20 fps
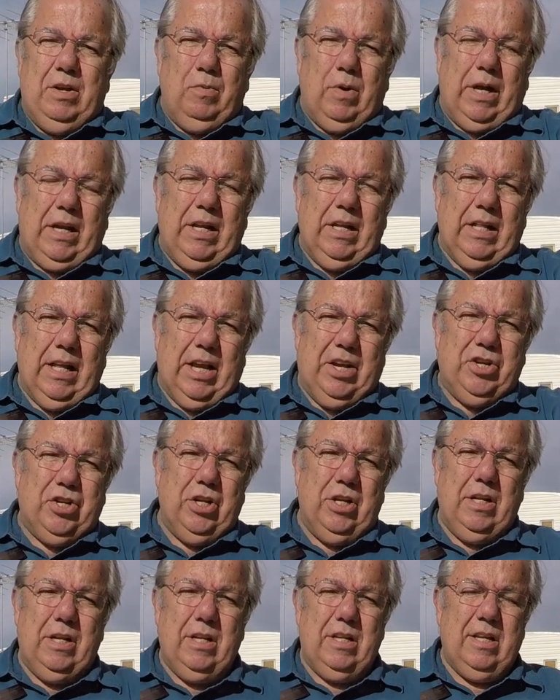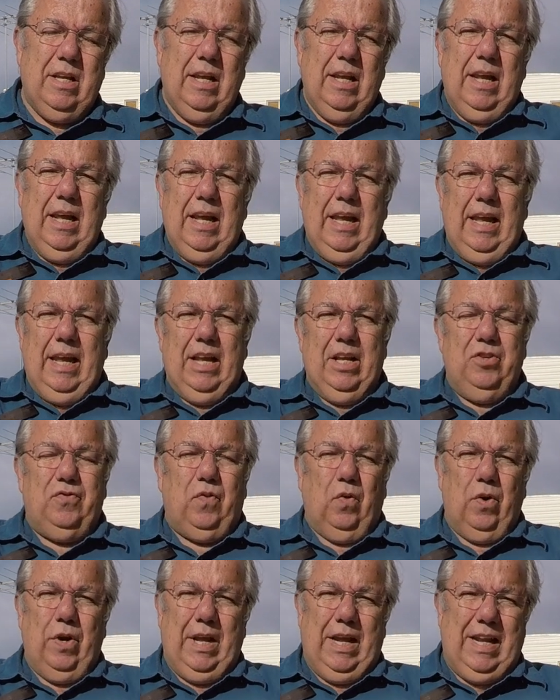regulations is
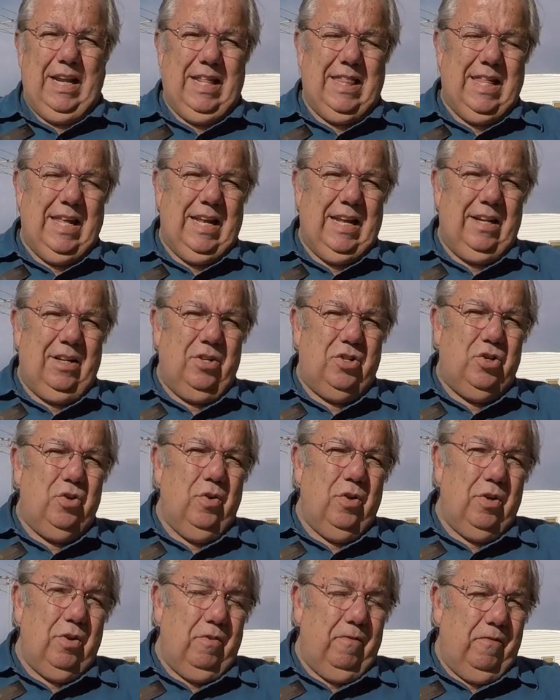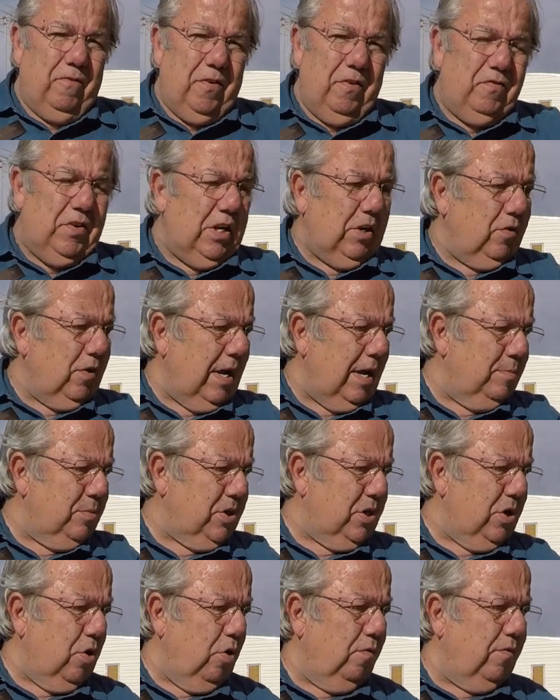for anything 250
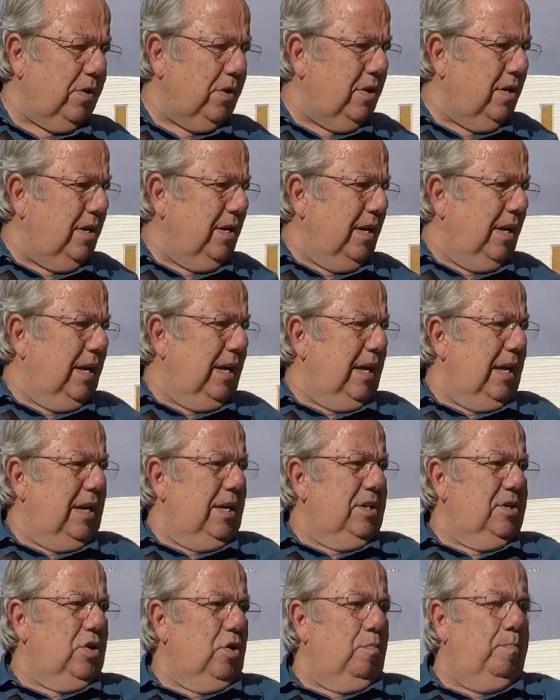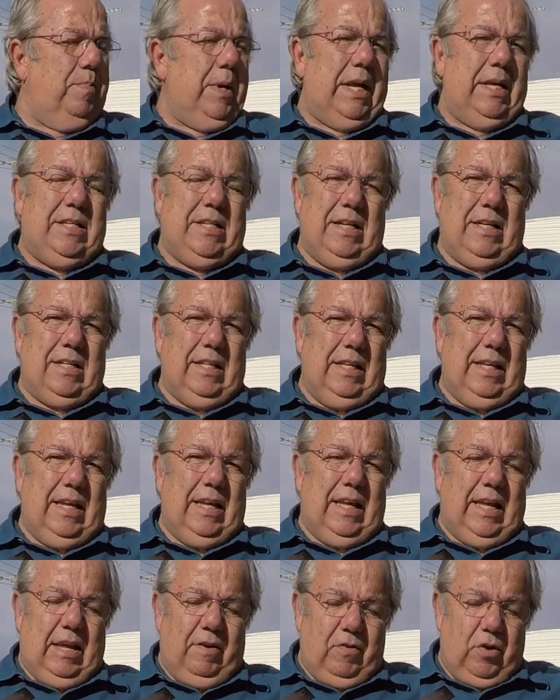grams and over. So basically,
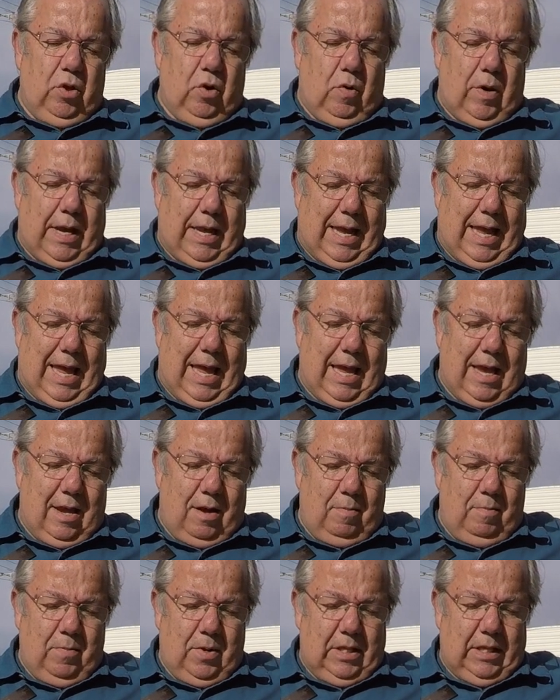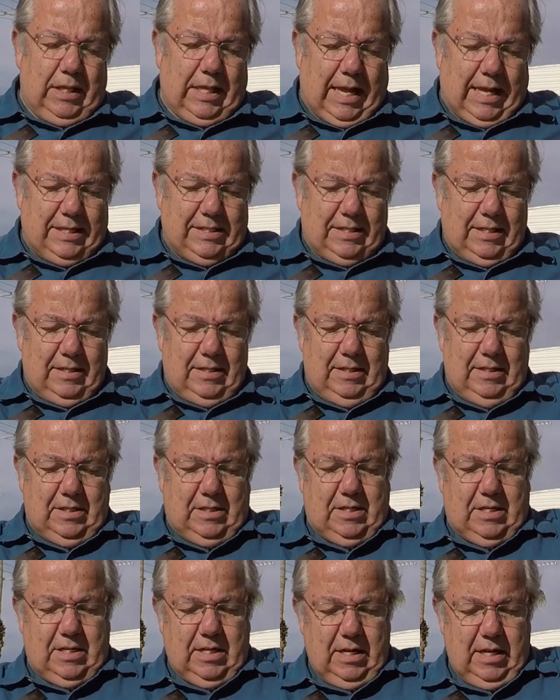even though I am
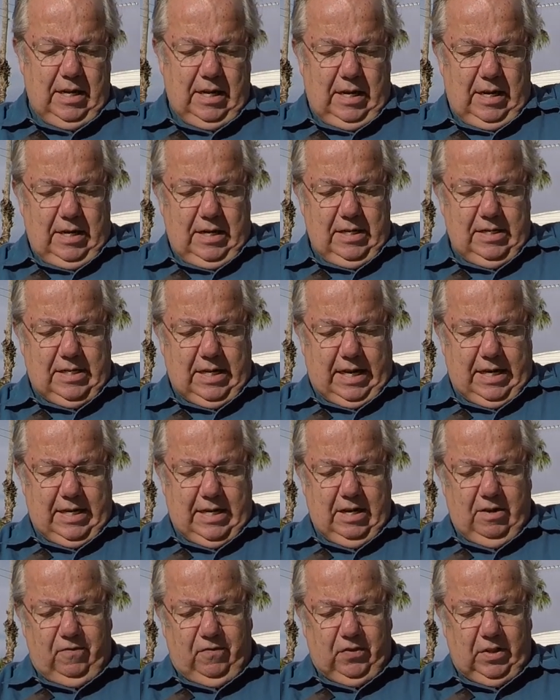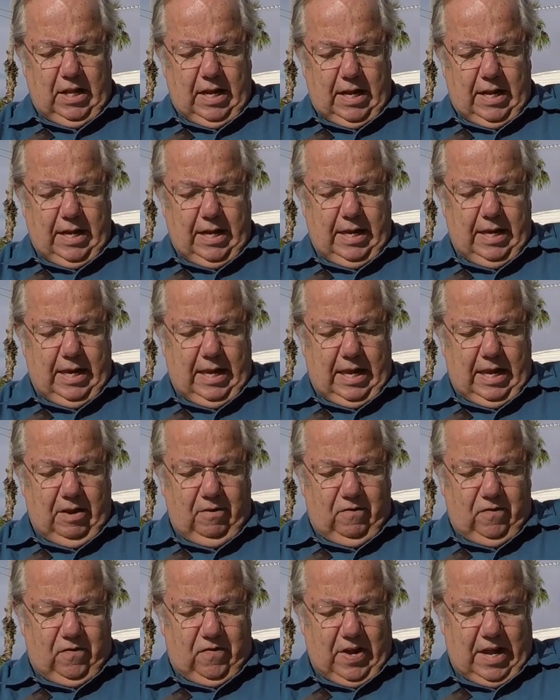licensed, as I did fly a
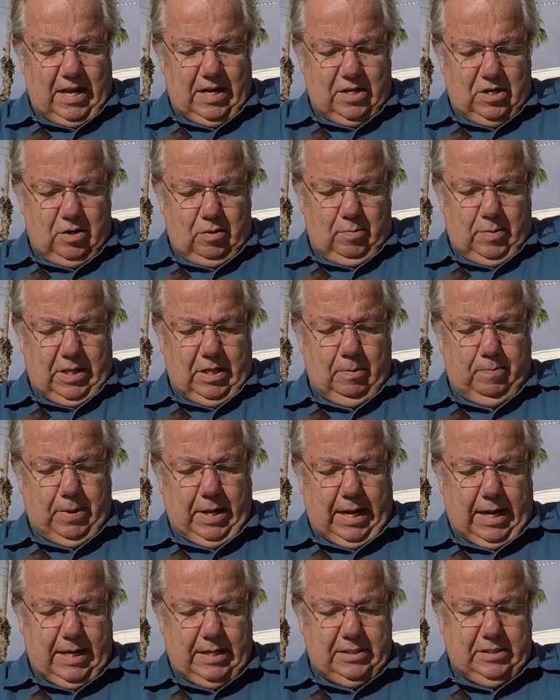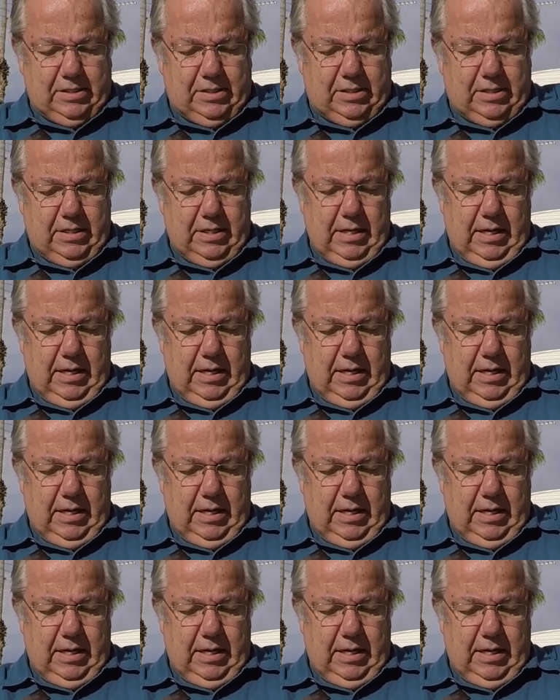Phantom in the past,